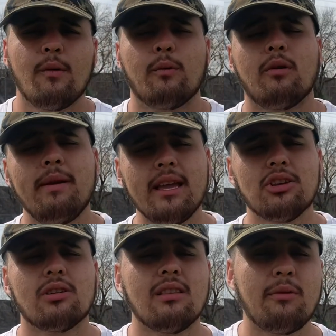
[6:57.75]
We were making
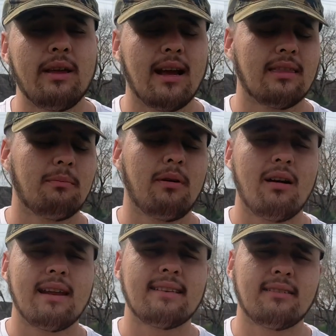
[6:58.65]
sure that we got the ball
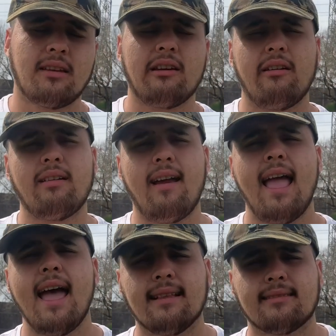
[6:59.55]
nice and secure in our
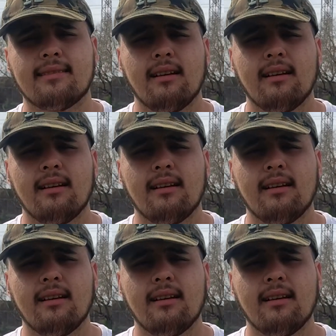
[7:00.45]
hands.